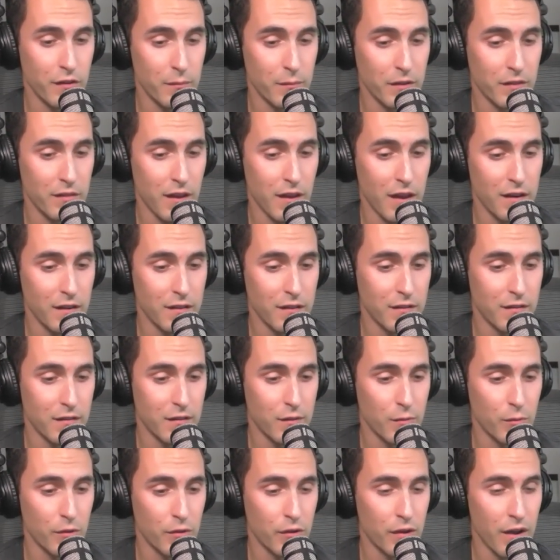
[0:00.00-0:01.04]
I'm excited to
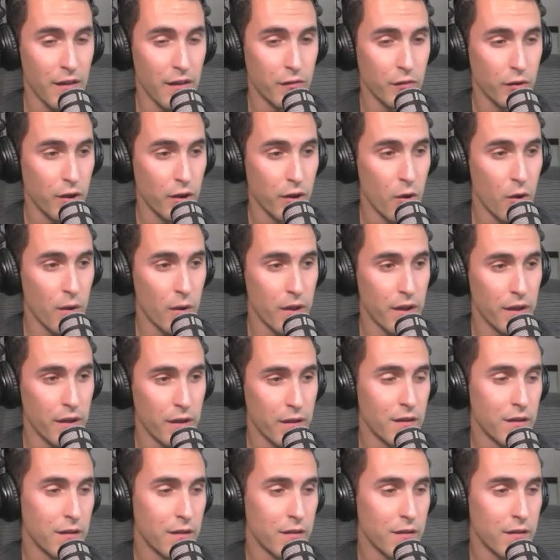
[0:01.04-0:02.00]
see where you guys are going.